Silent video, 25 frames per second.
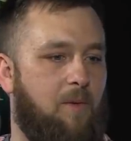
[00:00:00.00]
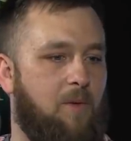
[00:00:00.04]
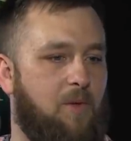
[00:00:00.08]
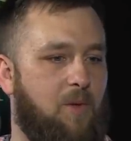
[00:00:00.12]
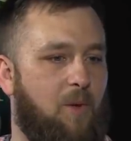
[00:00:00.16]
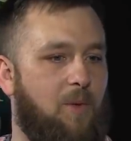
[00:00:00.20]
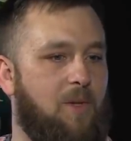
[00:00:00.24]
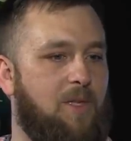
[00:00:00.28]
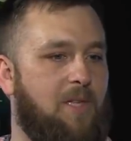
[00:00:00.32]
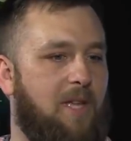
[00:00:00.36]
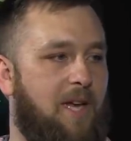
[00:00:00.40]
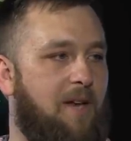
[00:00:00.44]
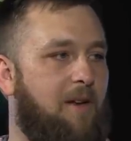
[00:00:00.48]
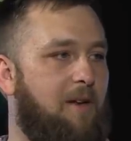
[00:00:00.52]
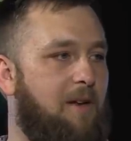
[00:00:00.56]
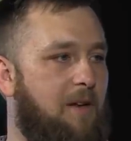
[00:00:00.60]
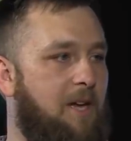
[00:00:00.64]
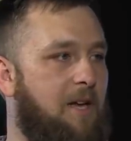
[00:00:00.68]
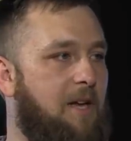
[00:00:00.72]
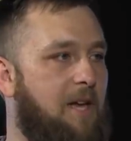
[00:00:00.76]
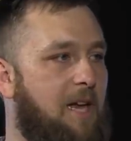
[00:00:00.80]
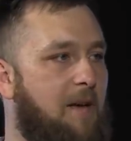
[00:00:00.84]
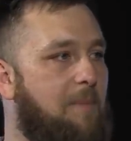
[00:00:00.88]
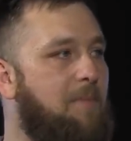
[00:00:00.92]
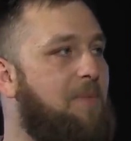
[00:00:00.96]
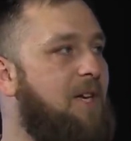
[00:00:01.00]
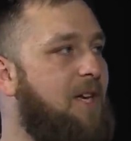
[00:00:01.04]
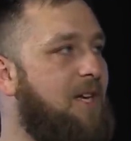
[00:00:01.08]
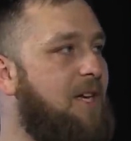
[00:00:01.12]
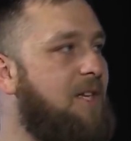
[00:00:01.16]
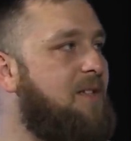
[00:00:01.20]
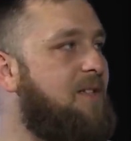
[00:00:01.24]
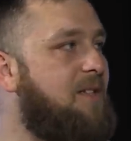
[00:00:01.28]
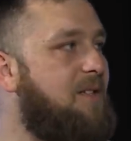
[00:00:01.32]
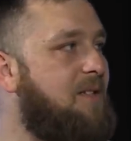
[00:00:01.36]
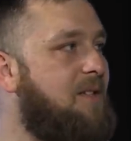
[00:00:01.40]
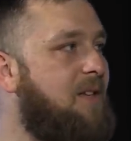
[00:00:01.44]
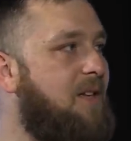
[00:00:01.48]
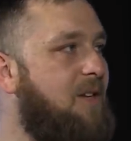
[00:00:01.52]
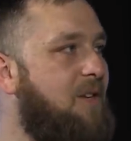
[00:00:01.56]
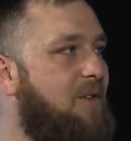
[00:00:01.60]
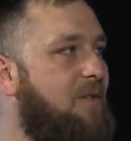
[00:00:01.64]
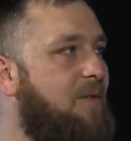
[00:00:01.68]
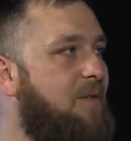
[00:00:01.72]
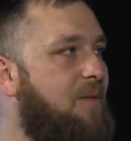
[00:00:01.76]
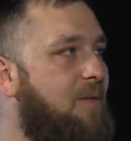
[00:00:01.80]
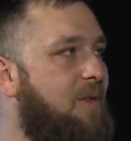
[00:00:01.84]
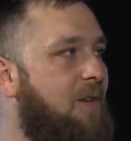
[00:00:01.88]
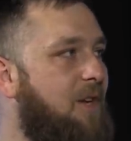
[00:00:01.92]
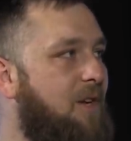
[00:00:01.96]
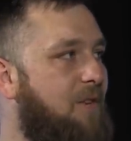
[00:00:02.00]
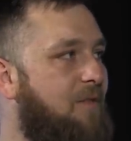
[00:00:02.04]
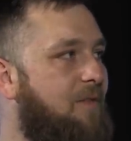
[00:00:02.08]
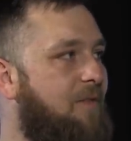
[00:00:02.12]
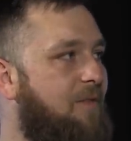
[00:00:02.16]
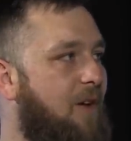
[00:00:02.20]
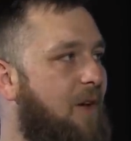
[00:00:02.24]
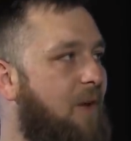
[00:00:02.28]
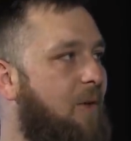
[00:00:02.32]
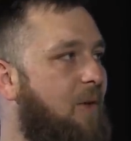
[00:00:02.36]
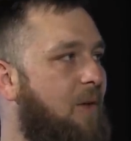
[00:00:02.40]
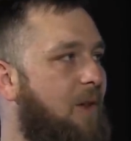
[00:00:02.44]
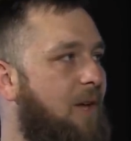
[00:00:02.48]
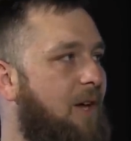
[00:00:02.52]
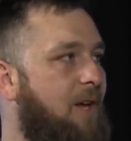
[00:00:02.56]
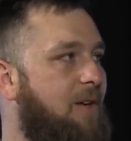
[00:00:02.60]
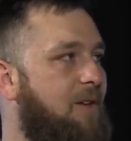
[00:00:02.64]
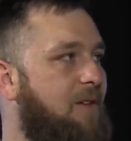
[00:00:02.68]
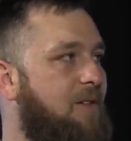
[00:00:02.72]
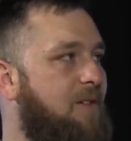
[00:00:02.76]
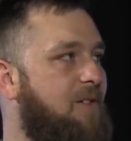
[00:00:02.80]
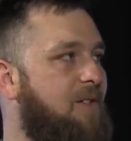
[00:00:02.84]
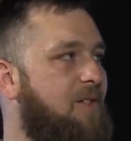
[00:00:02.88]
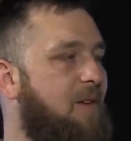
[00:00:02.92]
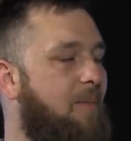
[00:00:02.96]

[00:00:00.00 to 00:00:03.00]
always that emptiness that you felt, like just